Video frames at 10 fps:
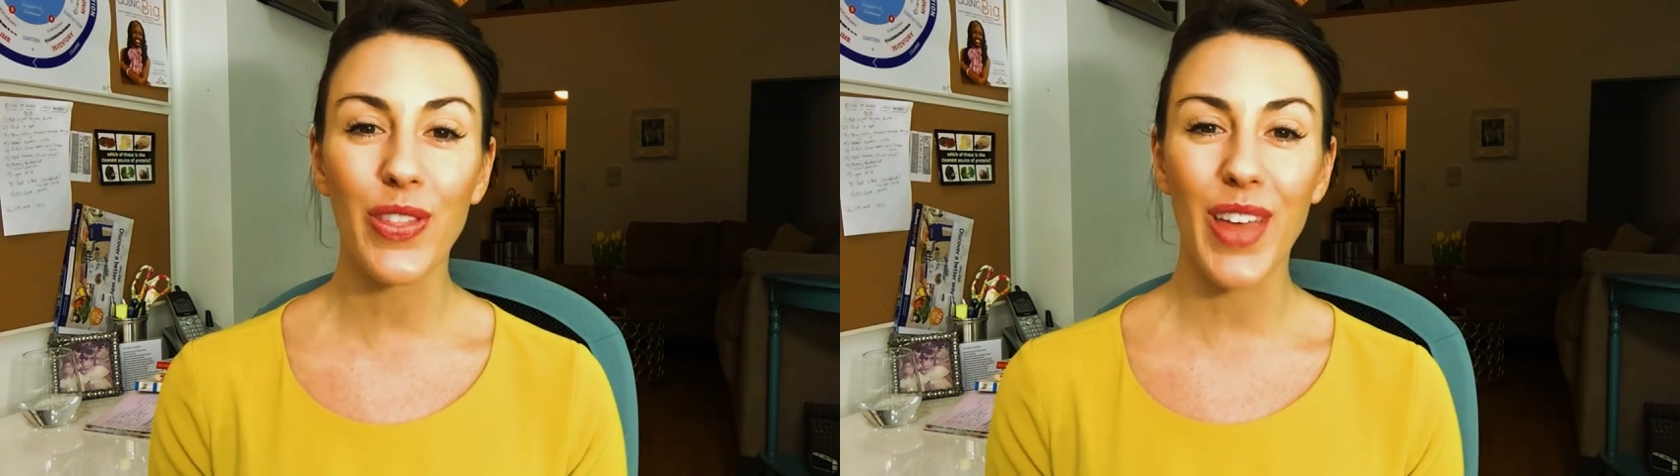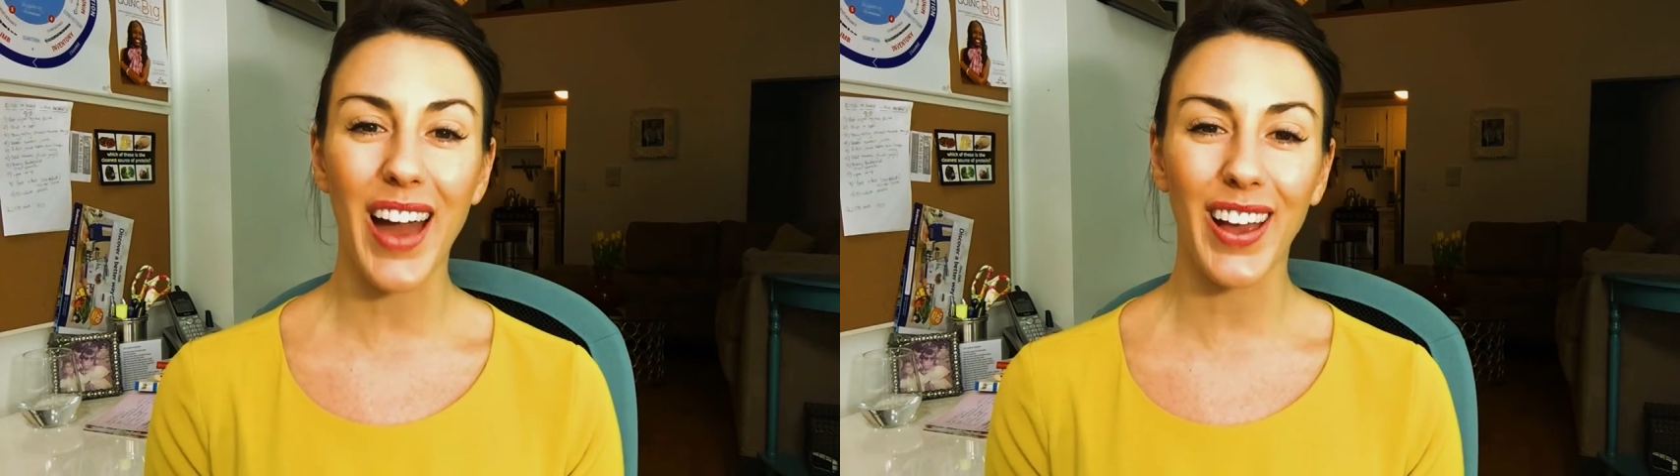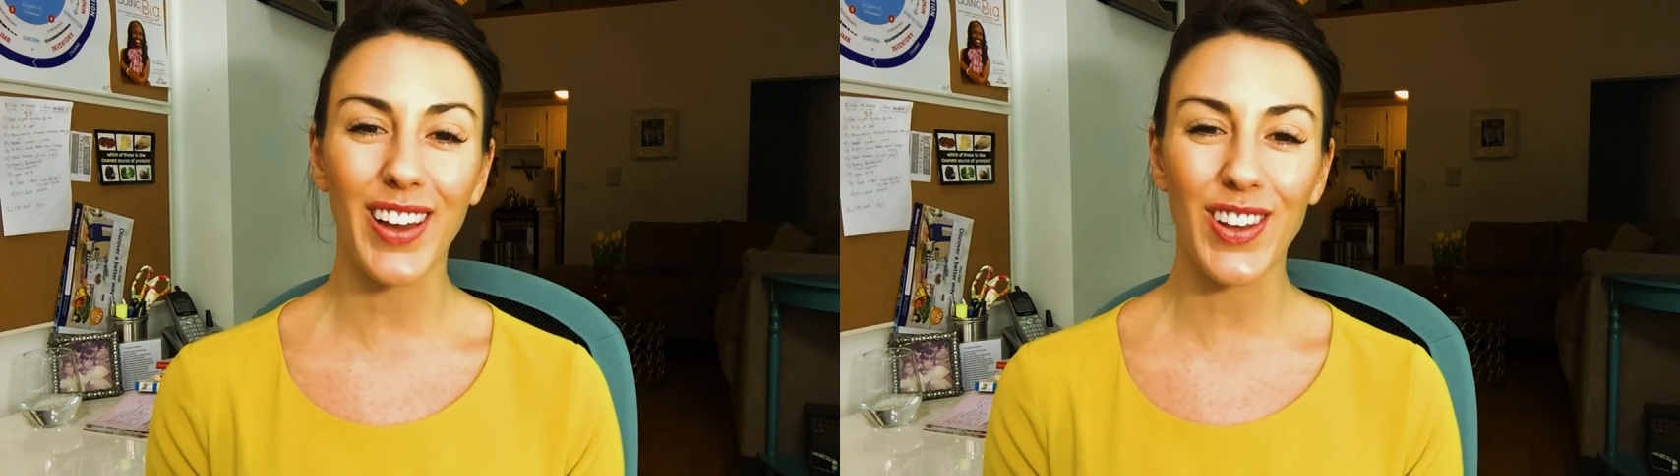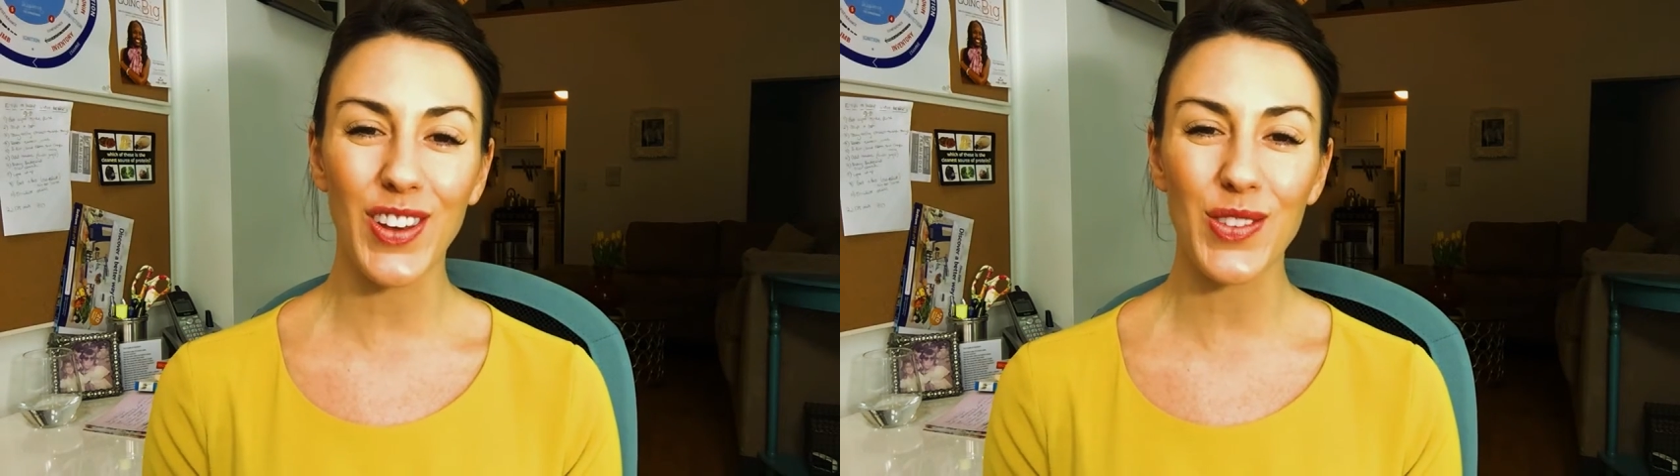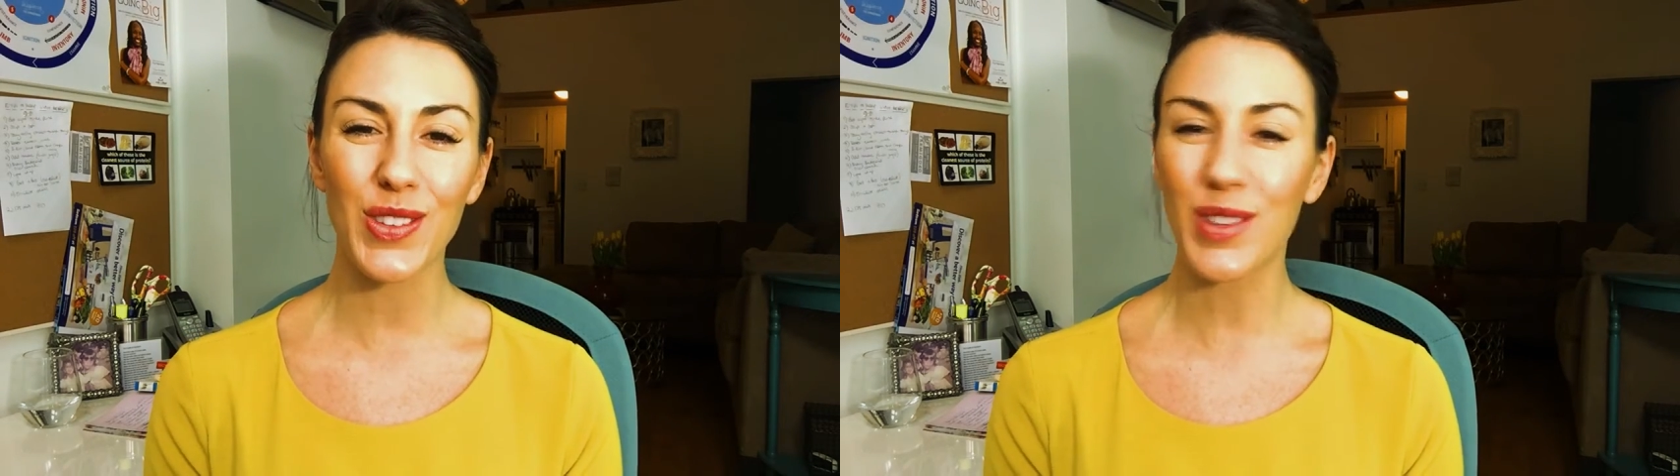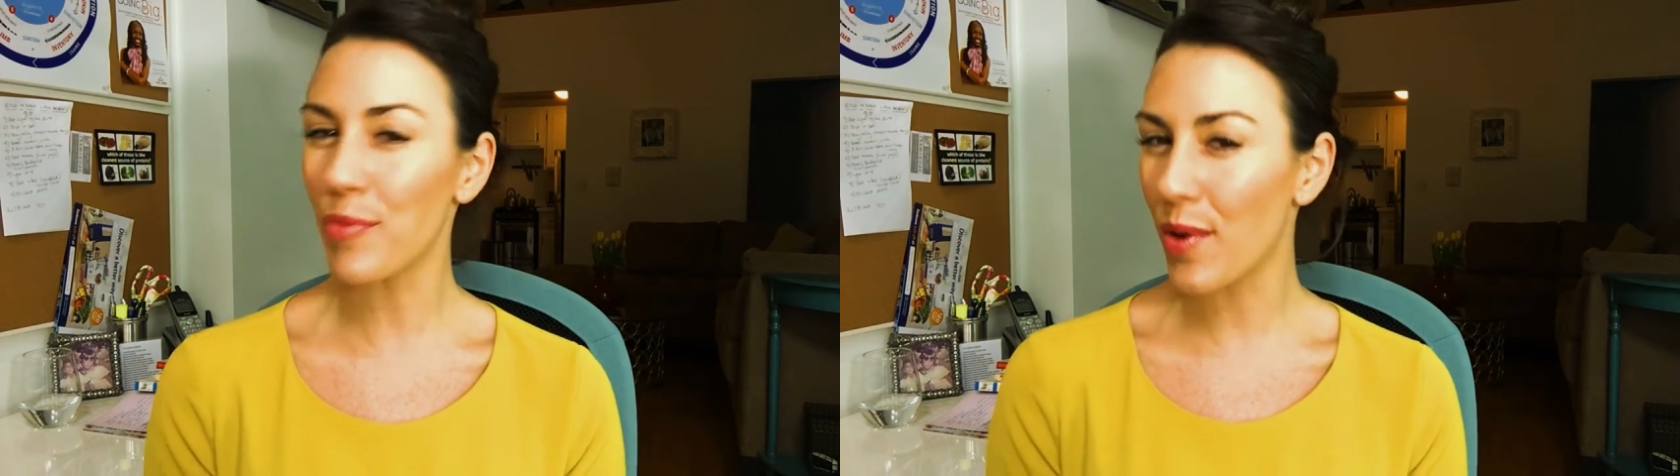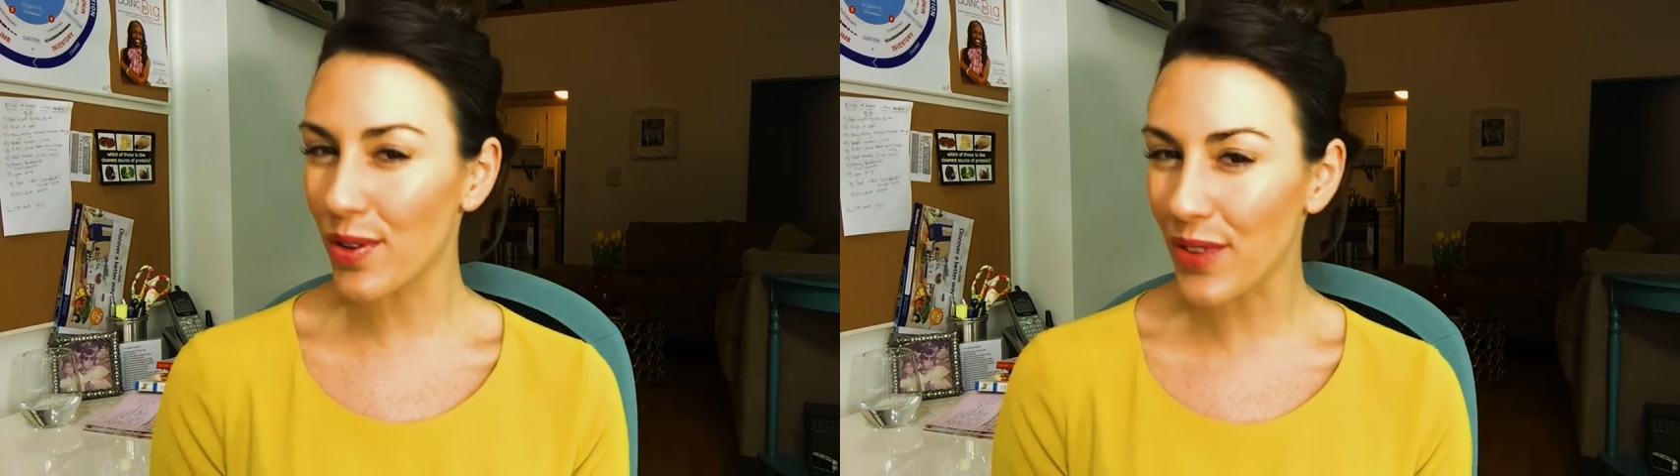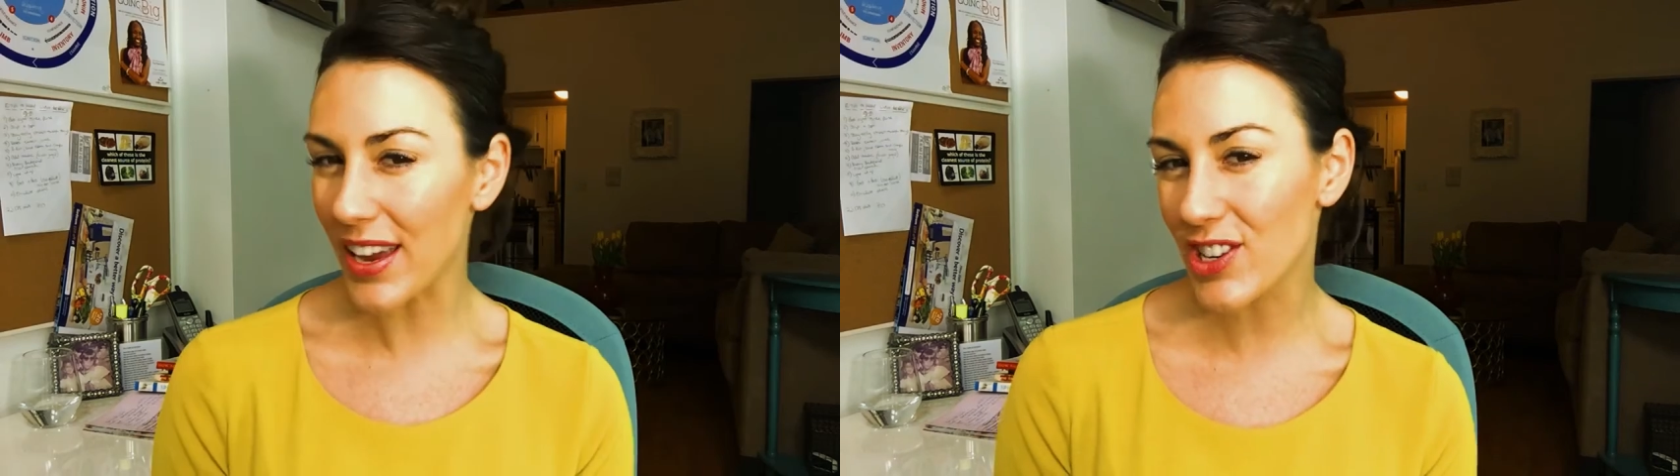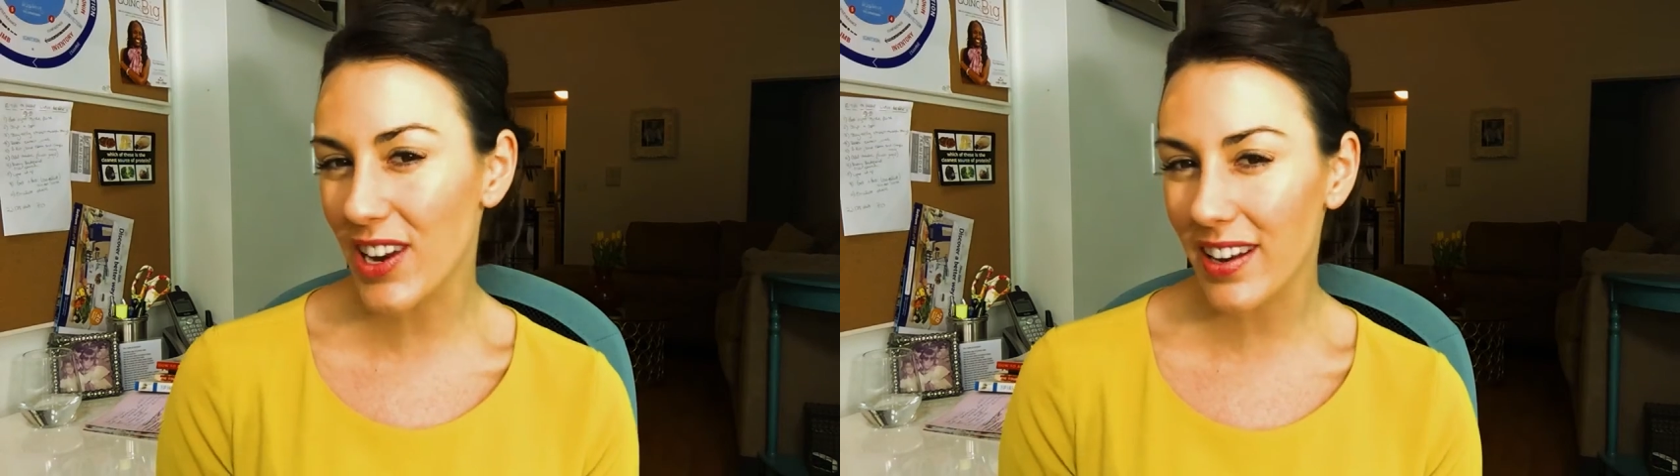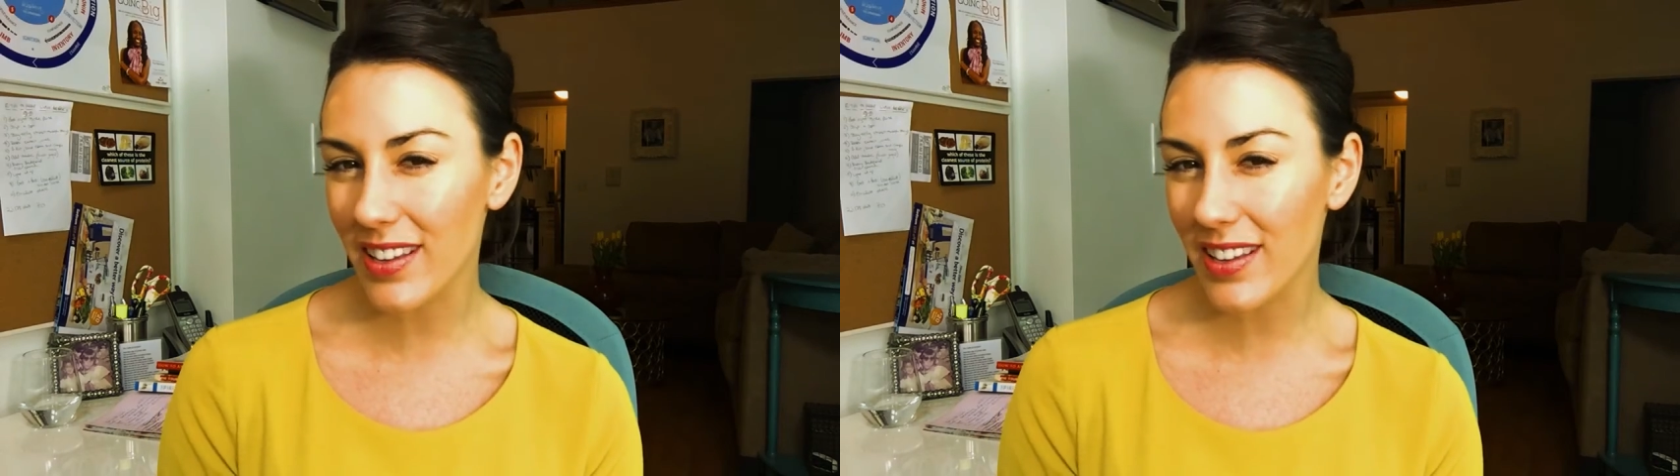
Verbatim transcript: that could use some motivation,